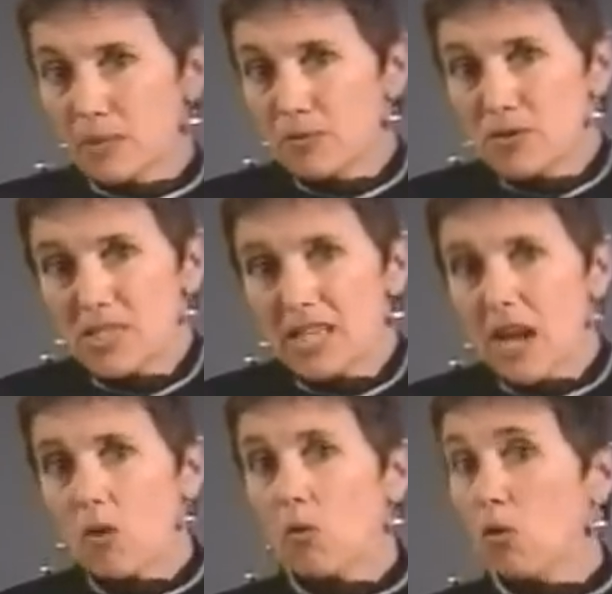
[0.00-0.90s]
Abusing
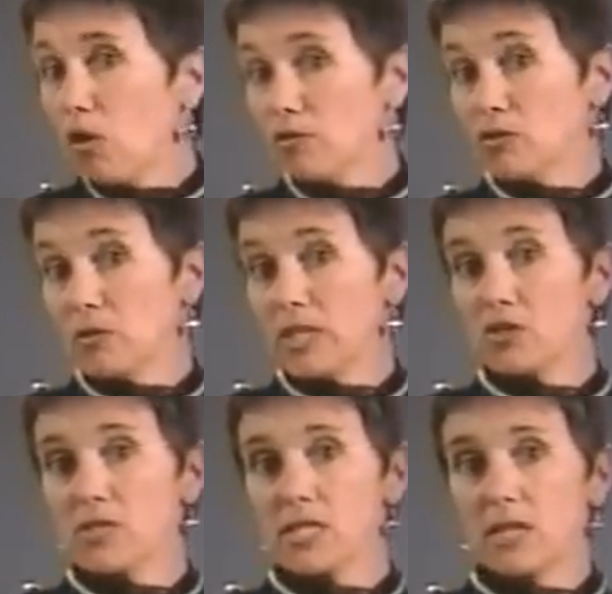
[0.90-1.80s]
alcohol or
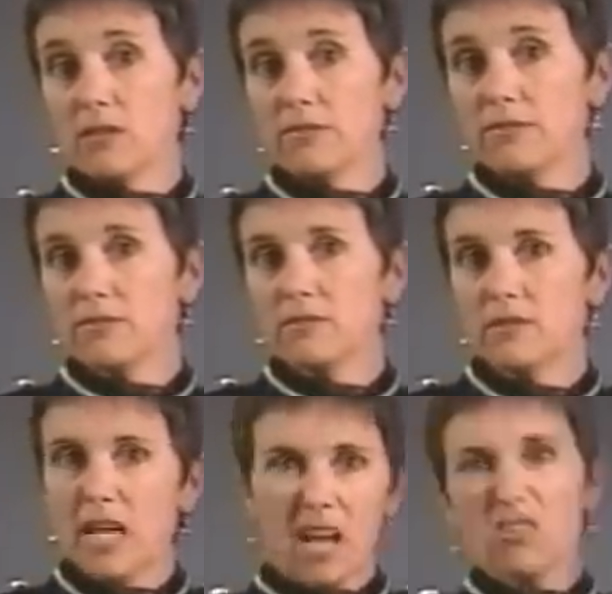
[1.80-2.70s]
drugs yourself.
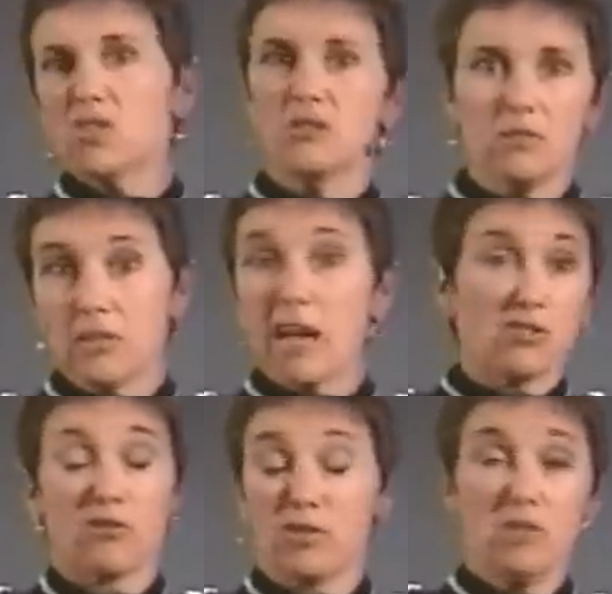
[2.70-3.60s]
I'll
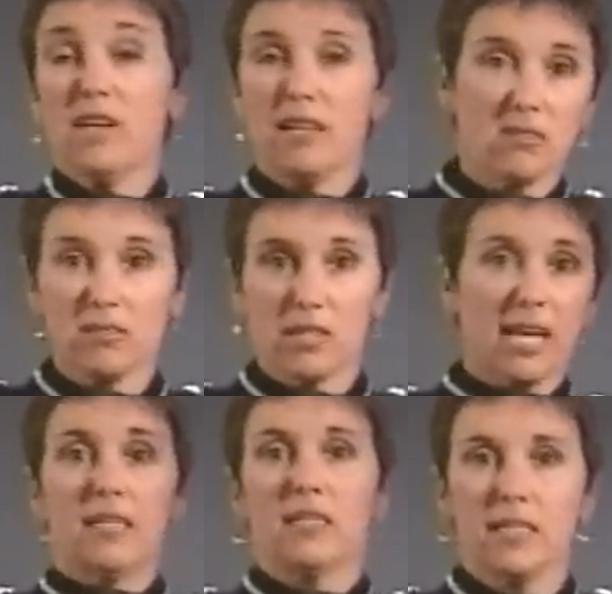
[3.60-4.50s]
show you how loaded
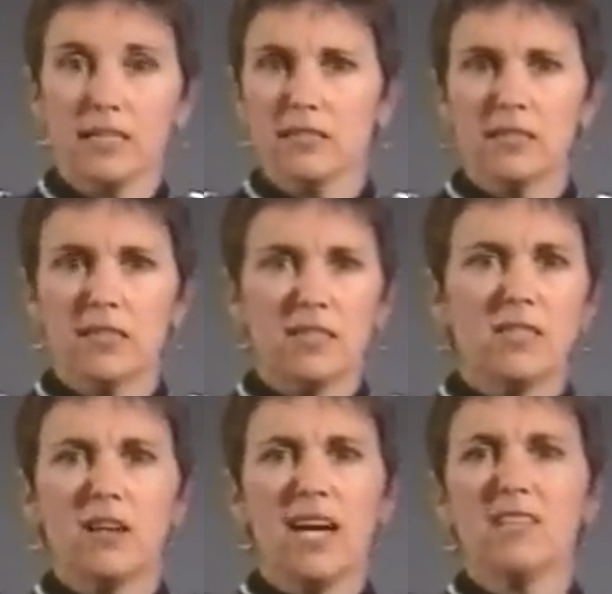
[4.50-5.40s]
I can get.
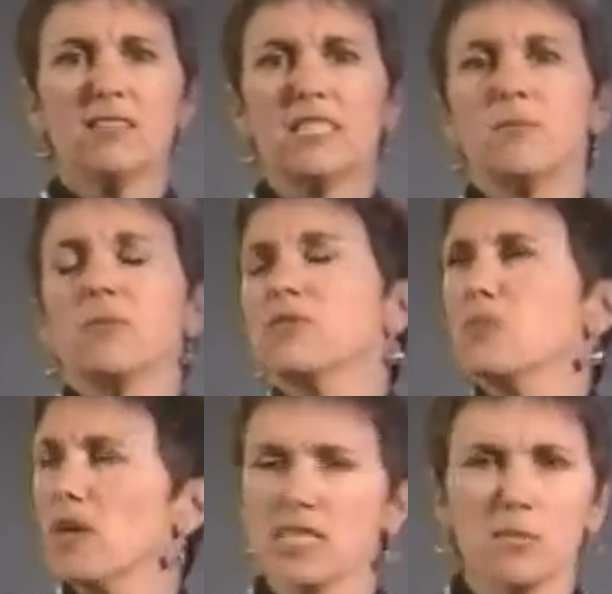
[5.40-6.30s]
You know, I don't need to be
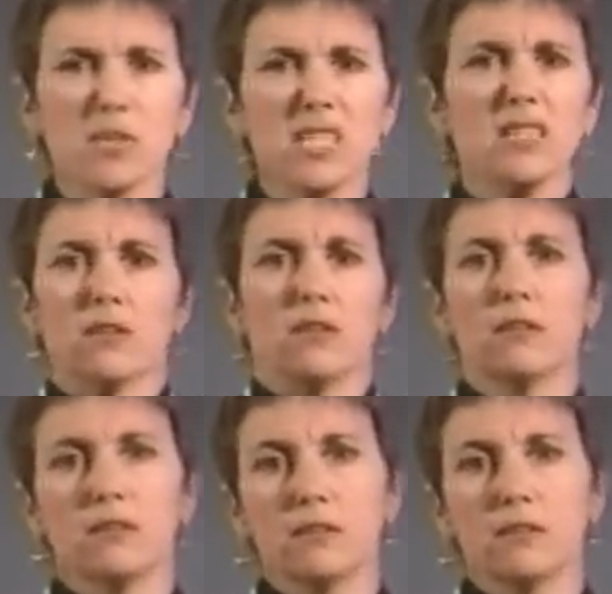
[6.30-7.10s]
responsible either.